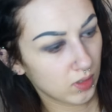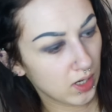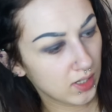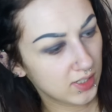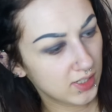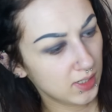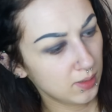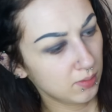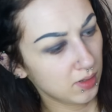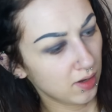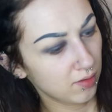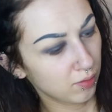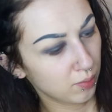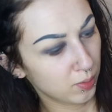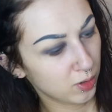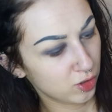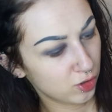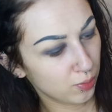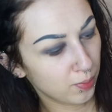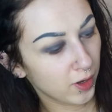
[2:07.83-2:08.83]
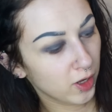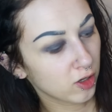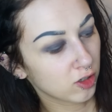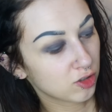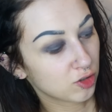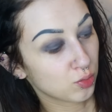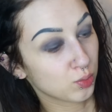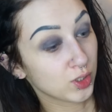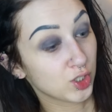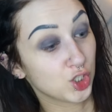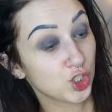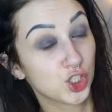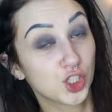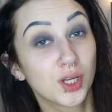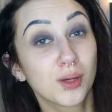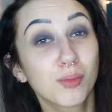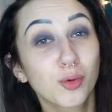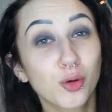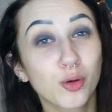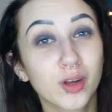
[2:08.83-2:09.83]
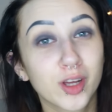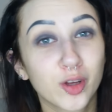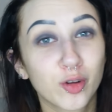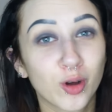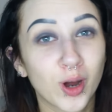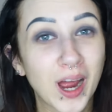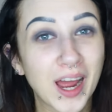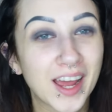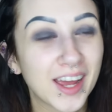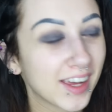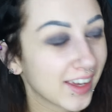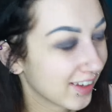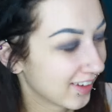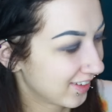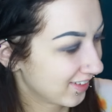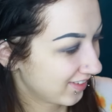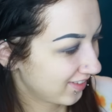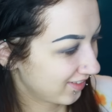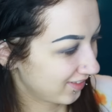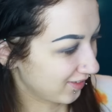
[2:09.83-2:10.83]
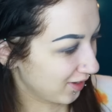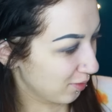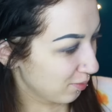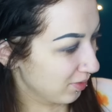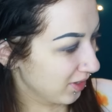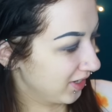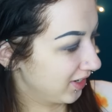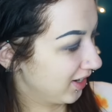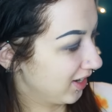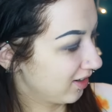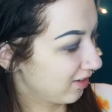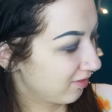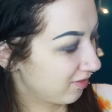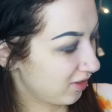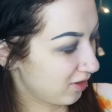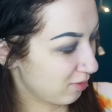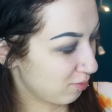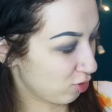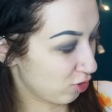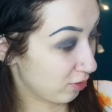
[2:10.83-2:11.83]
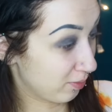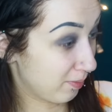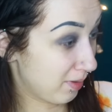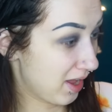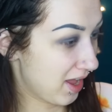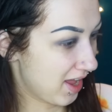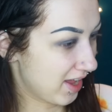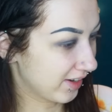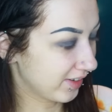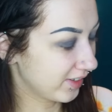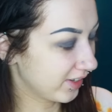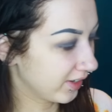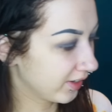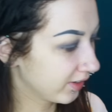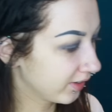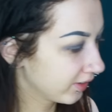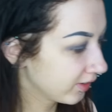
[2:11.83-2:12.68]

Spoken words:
I seem to have a bunch of palettes with shimmery gray, but none of them are matte.